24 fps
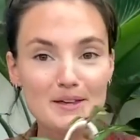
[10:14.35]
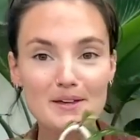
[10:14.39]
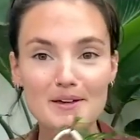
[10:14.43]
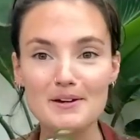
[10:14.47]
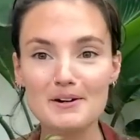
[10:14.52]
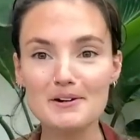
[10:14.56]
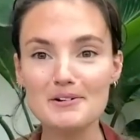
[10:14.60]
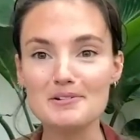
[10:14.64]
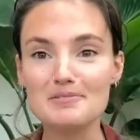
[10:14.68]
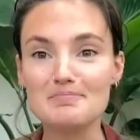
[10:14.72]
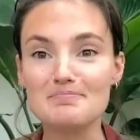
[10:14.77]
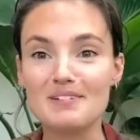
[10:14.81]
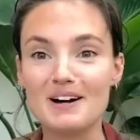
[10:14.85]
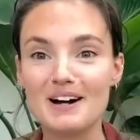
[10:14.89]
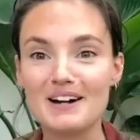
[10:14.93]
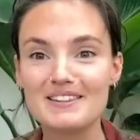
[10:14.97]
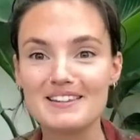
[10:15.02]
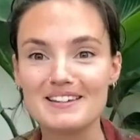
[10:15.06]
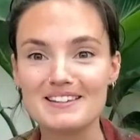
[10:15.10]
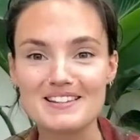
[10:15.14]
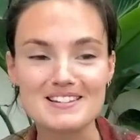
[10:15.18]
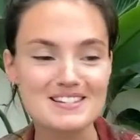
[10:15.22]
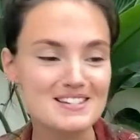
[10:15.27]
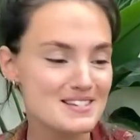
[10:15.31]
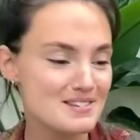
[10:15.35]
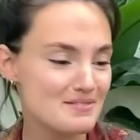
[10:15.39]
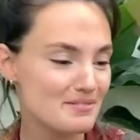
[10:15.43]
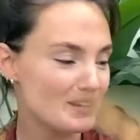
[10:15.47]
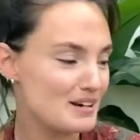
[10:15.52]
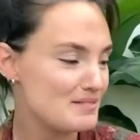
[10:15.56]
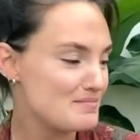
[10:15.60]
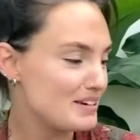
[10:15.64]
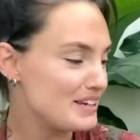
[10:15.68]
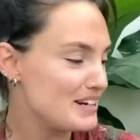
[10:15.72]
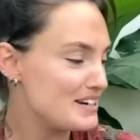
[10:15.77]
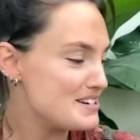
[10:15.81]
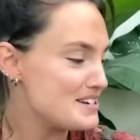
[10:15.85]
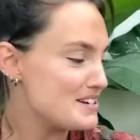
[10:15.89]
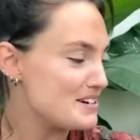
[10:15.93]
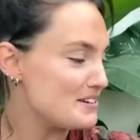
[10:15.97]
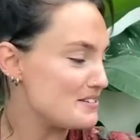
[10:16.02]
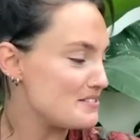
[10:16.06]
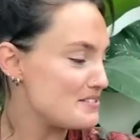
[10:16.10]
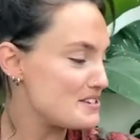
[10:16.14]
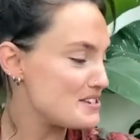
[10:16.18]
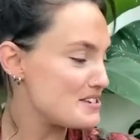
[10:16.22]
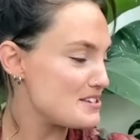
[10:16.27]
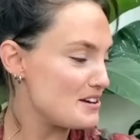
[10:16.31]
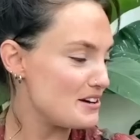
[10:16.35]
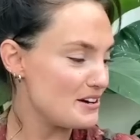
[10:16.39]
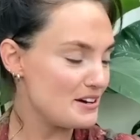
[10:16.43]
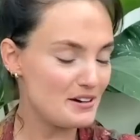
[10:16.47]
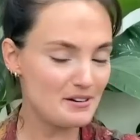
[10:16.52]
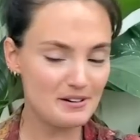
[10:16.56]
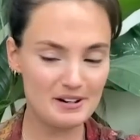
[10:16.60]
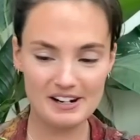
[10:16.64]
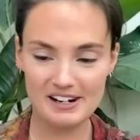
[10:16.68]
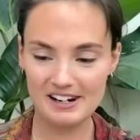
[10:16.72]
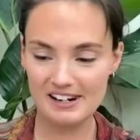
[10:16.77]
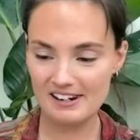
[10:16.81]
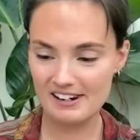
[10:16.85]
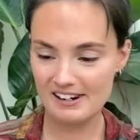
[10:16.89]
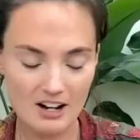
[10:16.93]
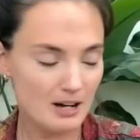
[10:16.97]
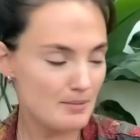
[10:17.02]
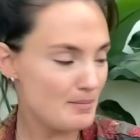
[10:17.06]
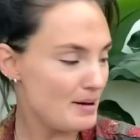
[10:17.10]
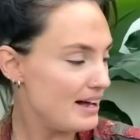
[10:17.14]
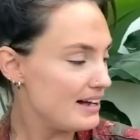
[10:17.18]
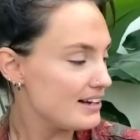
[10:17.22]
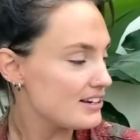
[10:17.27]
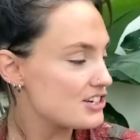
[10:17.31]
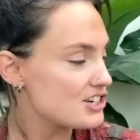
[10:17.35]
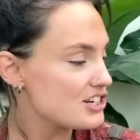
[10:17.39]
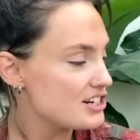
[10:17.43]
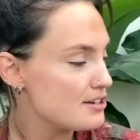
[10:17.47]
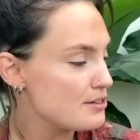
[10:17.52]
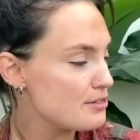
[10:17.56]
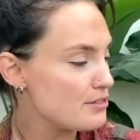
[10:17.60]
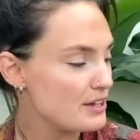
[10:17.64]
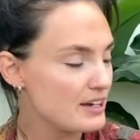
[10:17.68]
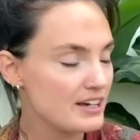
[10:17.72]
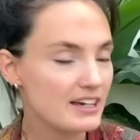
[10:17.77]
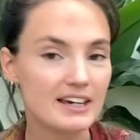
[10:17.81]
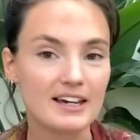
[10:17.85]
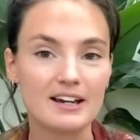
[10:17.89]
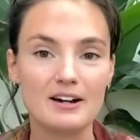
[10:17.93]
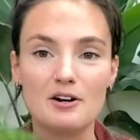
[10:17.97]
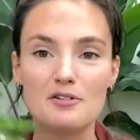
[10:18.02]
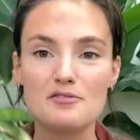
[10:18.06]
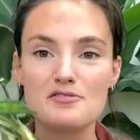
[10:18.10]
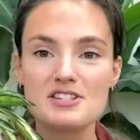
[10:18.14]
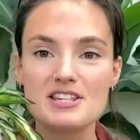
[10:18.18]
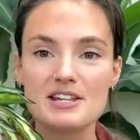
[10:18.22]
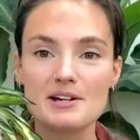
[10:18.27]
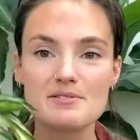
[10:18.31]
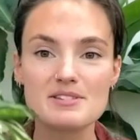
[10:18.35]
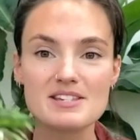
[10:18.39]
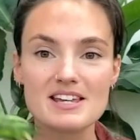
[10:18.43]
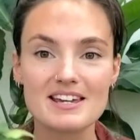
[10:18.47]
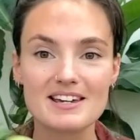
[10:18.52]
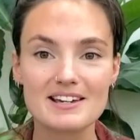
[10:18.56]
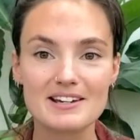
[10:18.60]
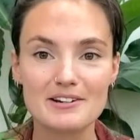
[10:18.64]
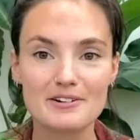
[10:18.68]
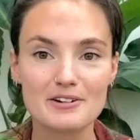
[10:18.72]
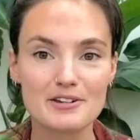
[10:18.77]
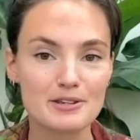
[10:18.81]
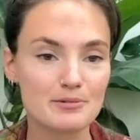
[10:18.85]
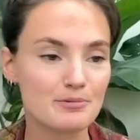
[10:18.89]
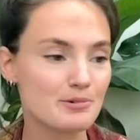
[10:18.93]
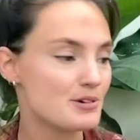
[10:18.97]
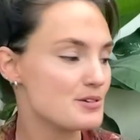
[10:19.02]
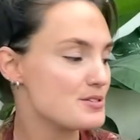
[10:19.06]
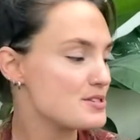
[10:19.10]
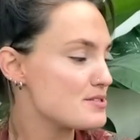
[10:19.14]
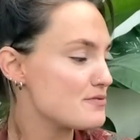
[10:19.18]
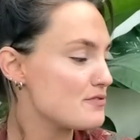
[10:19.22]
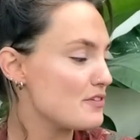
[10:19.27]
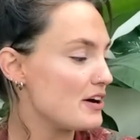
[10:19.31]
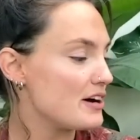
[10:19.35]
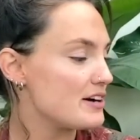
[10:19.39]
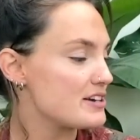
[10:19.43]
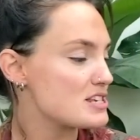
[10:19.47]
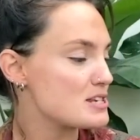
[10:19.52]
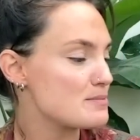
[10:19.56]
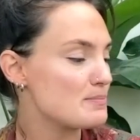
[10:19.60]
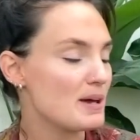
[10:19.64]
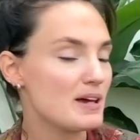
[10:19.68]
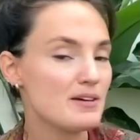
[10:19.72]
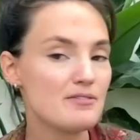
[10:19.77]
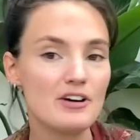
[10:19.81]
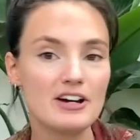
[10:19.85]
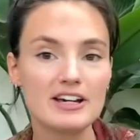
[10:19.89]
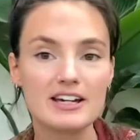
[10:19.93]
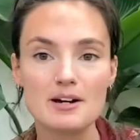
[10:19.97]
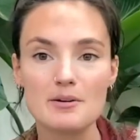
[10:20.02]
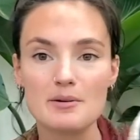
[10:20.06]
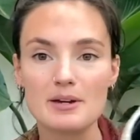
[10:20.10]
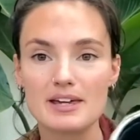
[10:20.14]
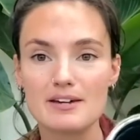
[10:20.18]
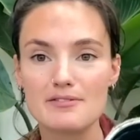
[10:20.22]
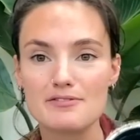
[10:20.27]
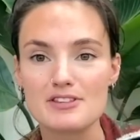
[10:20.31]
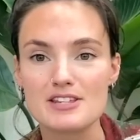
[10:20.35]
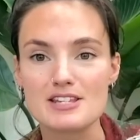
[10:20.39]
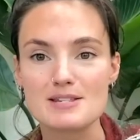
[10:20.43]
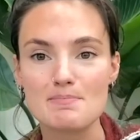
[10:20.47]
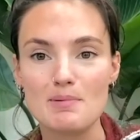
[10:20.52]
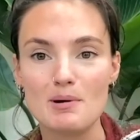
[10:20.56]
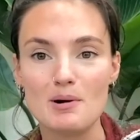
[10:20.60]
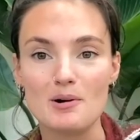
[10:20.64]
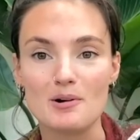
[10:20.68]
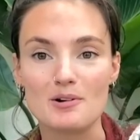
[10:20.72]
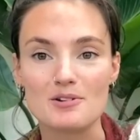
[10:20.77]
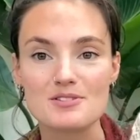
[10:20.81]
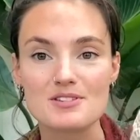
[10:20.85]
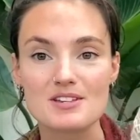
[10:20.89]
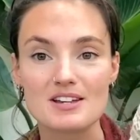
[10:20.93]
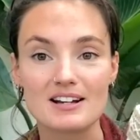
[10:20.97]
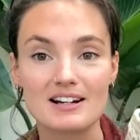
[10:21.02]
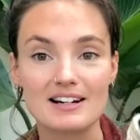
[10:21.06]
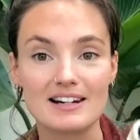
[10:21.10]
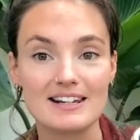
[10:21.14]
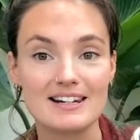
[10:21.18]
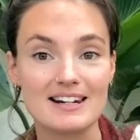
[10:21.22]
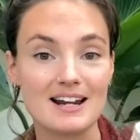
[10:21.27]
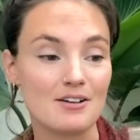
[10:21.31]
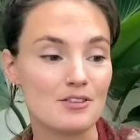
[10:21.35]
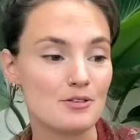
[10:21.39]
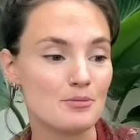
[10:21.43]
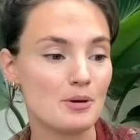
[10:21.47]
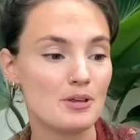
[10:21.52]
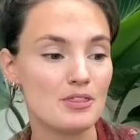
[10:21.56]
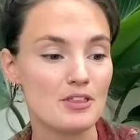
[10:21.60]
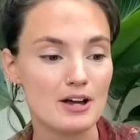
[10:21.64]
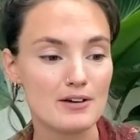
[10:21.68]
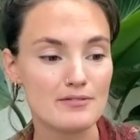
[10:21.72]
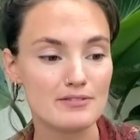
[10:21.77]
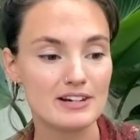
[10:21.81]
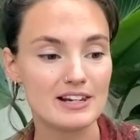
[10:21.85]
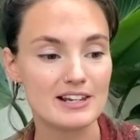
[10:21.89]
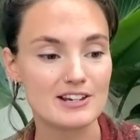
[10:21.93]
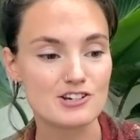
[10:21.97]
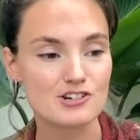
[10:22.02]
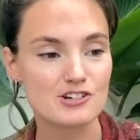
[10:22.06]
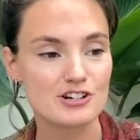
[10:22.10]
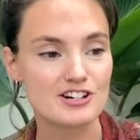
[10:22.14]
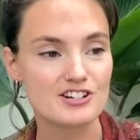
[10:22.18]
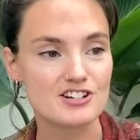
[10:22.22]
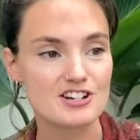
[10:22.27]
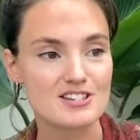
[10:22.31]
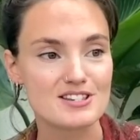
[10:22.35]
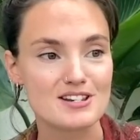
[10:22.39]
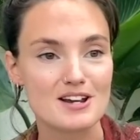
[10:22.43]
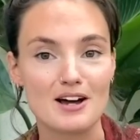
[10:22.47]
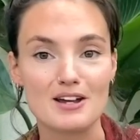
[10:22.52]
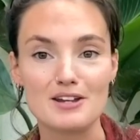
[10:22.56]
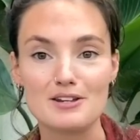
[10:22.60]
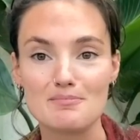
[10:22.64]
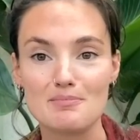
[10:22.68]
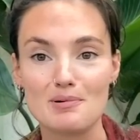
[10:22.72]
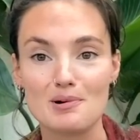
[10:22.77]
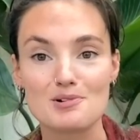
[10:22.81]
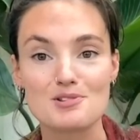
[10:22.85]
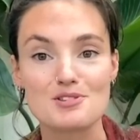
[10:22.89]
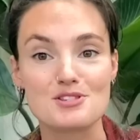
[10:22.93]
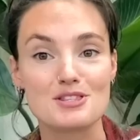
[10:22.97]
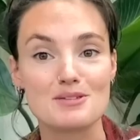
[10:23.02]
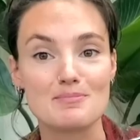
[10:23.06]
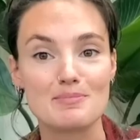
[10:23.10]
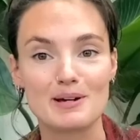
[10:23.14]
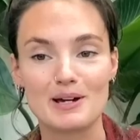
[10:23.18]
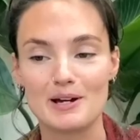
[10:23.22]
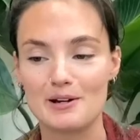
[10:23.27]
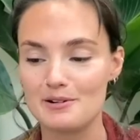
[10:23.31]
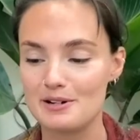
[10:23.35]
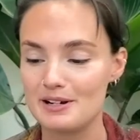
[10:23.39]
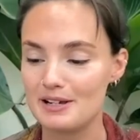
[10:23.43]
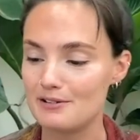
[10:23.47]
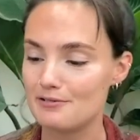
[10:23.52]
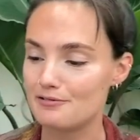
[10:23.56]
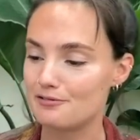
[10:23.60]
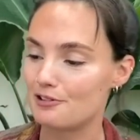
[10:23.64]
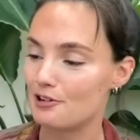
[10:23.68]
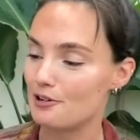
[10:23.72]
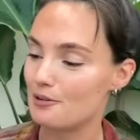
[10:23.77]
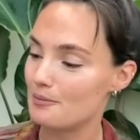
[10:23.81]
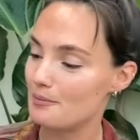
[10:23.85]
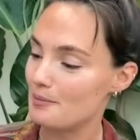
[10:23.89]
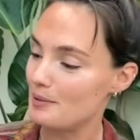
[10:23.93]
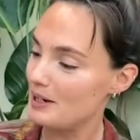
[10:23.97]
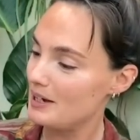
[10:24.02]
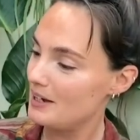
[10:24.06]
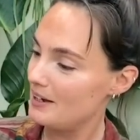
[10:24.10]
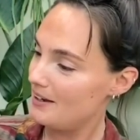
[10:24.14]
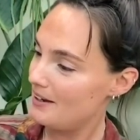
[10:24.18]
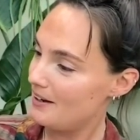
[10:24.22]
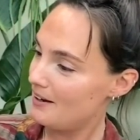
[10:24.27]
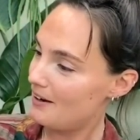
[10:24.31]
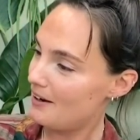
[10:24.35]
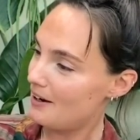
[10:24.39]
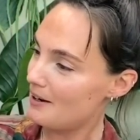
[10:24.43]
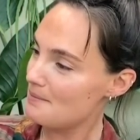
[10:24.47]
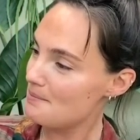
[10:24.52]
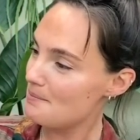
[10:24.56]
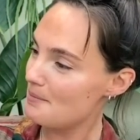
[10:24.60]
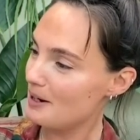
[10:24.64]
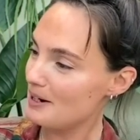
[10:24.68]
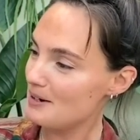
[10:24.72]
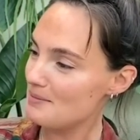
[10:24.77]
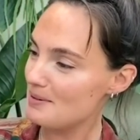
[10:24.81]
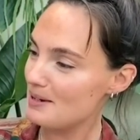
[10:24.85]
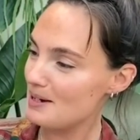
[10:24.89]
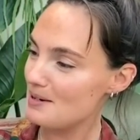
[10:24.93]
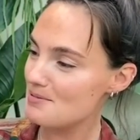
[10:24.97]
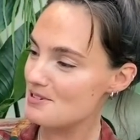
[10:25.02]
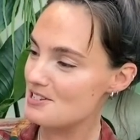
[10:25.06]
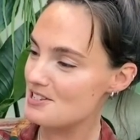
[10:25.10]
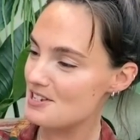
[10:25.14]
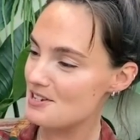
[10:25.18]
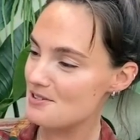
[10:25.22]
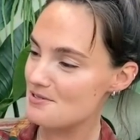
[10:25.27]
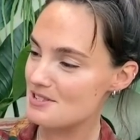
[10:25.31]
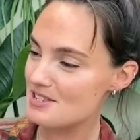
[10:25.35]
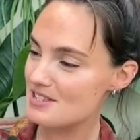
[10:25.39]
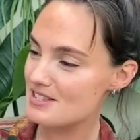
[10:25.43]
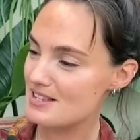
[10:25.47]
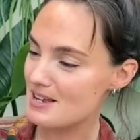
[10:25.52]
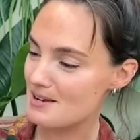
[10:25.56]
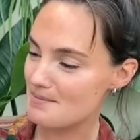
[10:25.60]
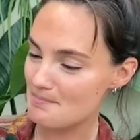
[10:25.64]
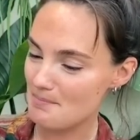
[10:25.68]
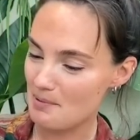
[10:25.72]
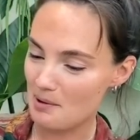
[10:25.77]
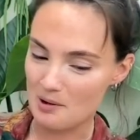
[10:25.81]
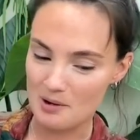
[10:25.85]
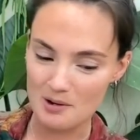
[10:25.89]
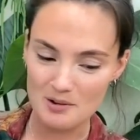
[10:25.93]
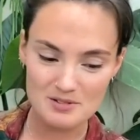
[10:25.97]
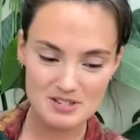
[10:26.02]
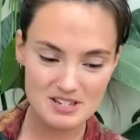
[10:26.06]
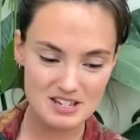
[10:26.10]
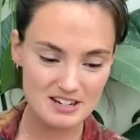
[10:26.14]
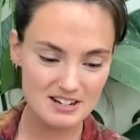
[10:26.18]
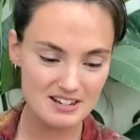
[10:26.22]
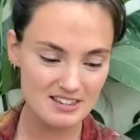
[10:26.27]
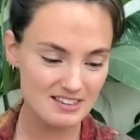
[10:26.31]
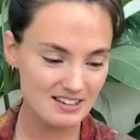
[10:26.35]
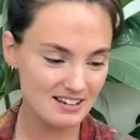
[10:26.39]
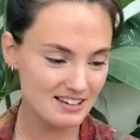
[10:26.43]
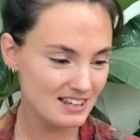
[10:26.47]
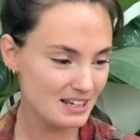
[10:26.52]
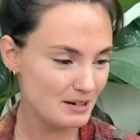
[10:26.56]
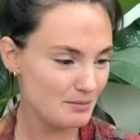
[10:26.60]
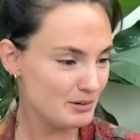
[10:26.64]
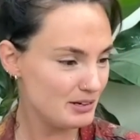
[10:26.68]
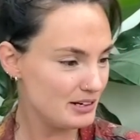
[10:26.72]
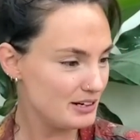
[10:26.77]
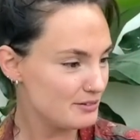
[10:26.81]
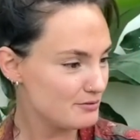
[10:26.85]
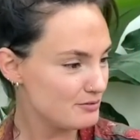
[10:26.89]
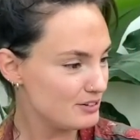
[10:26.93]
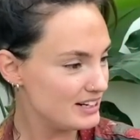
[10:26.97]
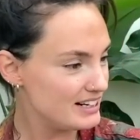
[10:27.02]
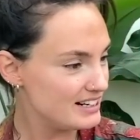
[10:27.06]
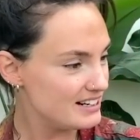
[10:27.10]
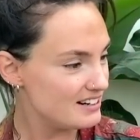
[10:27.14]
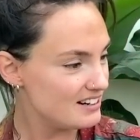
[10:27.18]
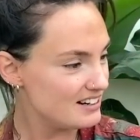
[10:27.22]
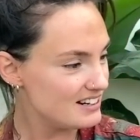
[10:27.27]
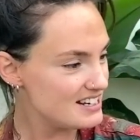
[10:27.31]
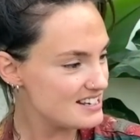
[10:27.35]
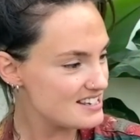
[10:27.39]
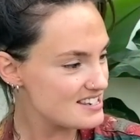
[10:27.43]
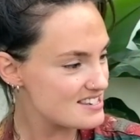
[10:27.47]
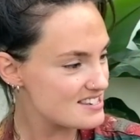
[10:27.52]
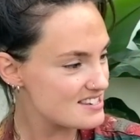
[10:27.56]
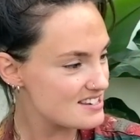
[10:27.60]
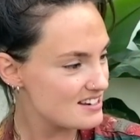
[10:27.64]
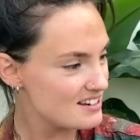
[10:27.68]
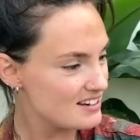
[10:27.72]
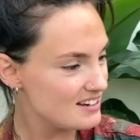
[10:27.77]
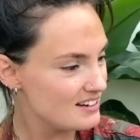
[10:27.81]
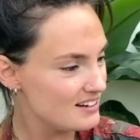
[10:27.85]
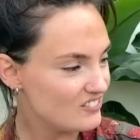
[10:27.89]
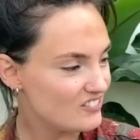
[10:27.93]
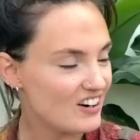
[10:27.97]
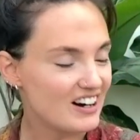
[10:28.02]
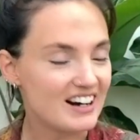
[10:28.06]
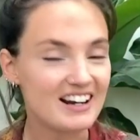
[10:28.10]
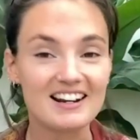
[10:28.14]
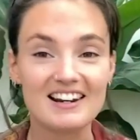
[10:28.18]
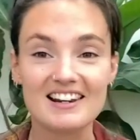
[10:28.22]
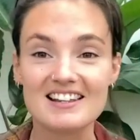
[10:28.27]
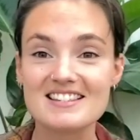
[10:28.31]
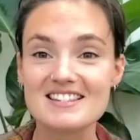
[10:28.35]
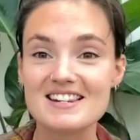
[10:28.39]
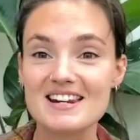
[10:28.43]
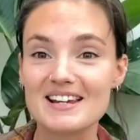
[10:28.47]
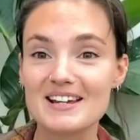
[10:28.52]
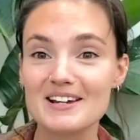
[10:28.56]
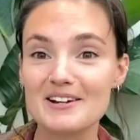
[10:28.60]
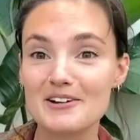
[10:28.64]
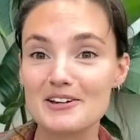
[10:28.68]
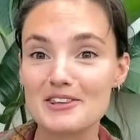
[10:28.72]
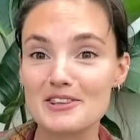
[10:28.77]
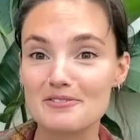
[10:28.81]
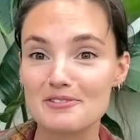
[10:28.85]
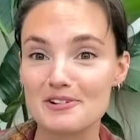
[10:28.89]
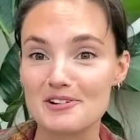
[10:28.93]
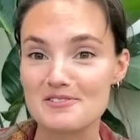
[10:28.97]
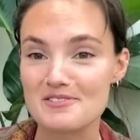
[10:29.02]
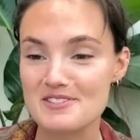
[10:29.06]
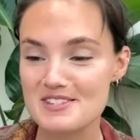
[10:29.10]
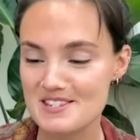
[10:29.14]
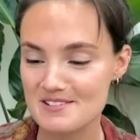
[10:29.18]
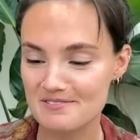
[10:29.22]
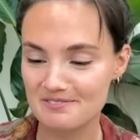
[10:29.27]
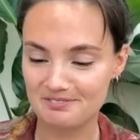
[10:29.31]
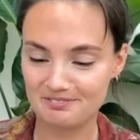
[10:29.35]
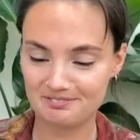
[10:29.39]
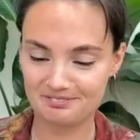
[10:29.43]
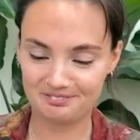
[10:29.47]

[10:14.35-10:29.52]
Cool, I think this is the one I'm gonna do. So I'm actually thinking, obviously I'll take a look at the roots first, but if I go and give this pot a clean out, the one that I've literally just unpotted the begonia from, I might be able to use the same pot, and I think that would look really nice. Right, let's take a look at the roots.